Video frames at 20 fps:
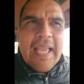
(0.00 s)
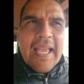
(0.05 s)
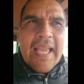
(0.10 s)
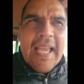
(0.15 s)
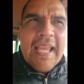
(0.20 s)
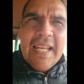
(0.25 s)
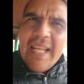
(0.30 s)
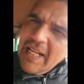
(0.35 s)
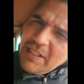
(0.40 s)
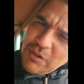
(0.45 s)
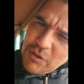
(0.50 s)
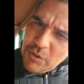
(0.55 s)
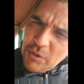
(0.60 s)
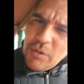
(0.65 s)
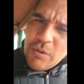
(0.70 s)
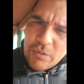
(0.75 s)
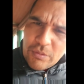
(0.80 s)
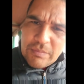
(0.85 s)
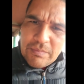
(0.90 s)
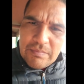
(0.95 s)
And that's
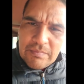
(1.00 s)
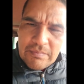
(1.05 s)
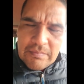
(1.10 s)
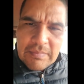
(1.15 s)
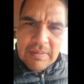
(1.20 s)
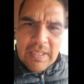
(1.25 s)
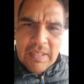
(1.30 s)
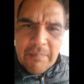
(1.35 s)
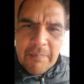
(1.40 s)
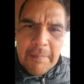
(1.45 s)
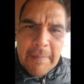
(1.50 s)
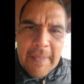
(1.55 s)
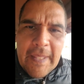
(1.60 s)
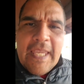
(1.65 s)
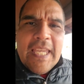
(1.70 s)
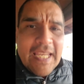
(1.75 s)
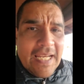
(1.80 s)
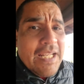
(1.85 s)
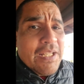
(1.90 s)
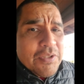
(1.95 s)
true.
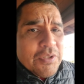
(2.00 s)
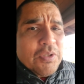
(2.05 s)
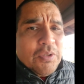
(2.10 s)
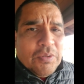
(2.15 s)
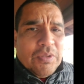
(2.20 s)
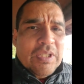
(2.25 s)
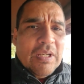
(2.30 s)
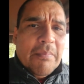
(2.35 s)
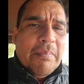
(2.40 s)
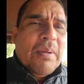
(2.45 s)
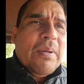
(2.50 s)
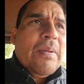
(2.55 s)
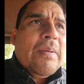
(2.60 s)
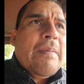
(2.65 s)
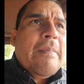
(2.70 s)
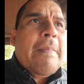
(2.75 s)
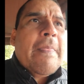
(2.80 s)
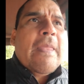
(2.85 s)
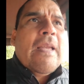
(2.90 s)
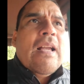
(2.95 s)
It is too simple.
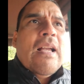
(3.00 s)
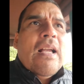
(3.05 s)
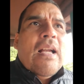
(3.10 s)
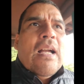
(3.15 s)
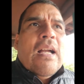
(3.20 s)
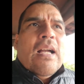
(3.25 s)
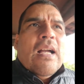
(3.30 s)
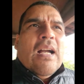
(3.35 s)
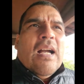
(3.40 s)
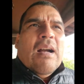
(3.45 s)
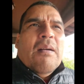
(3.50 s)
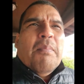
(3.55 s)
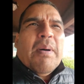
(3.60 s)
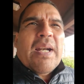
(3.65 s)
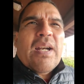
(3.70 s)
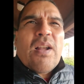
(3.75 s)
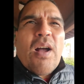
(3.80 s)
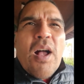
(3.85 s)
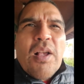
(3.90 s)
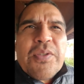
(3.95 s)
But
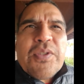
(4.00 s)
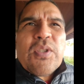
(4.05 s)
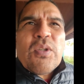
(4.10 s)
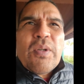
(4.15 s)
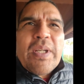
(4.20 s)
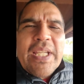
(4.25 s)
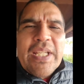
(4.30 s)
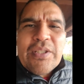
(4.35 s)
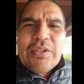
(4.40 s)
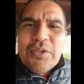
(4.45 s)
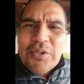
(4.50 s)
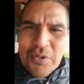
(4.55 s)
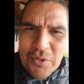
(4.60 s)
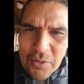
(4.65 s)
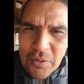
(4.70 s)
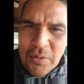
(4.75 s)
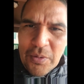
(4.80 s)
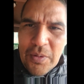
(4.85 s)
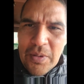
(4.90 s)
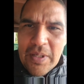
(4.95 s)
it also is
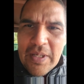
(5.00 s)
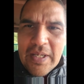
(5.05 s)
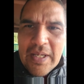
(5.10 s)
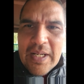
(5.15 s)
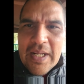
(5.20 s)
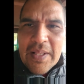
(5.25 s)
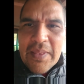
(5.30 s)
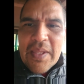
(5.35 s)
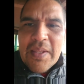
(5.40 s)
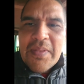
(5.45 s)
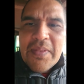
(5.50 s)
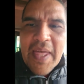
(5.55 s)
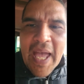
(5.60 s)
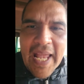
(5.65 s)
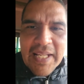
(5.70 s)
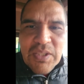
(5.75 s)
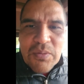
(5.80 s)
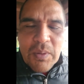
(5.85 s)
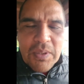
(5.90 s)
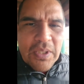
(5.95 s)
true that
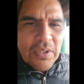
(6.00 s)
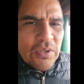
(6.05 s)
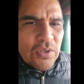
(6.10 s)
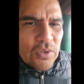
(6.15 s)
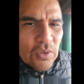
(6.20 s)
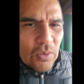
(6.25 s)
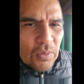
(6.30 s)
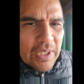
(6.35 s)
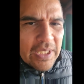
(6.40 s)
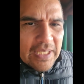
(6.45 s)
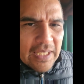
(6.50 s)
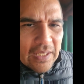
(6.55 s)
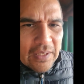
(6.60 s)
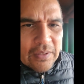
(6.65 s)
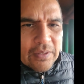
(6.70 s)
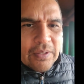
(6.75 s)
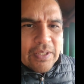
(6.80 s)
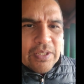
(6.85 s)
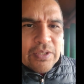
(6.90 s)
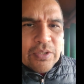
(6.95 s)
that's what the
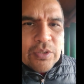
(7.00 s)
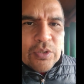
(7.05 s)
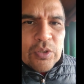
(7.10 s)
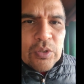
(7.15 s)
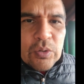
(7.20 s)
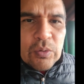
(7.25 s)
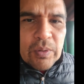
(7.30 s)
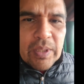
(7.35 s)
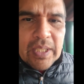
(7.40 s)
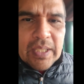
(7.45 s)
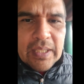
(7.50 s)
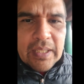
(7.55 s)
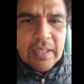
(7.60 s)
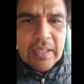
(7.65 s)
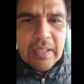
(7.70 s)
storyteller is doing.